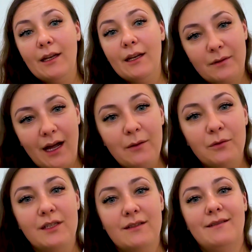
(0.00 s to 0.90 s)
I would,
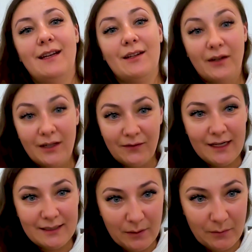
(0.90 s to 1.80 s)
advise
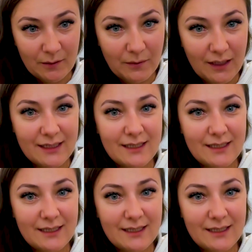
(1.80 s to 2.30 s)
people, but